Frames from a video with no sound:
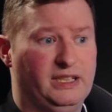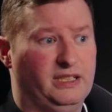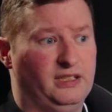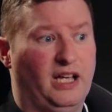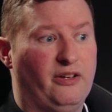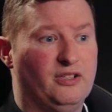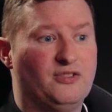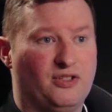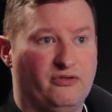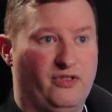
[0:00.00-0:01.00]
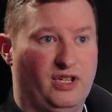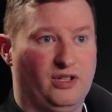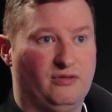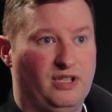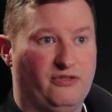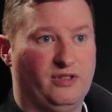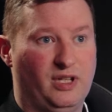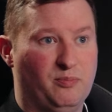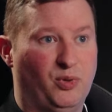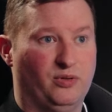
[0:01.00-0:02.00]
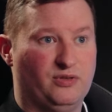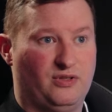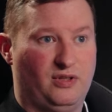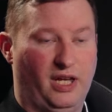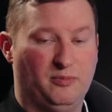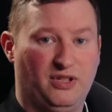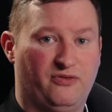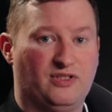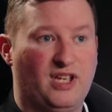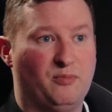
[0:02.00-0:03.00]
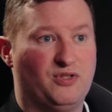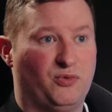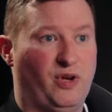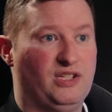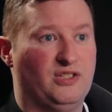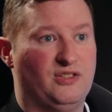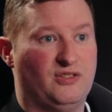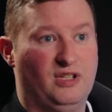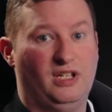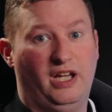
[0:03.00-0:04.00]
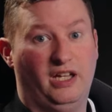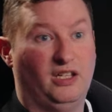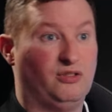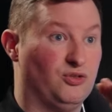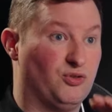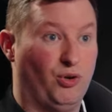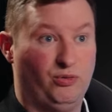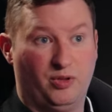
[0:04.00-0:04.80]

It'll allow you to configure different inputs, um, different temperature ranges, and then control